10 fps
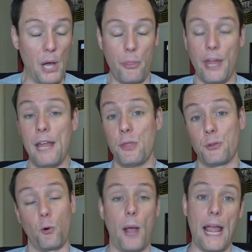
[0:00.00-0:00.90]
But then,
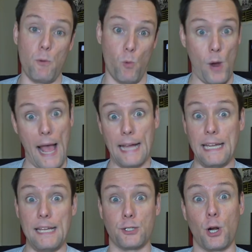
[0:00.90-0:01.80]
through a
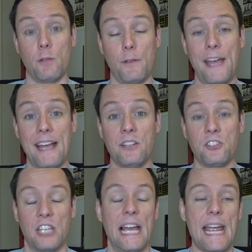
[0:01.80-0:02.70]
wacky turn of events,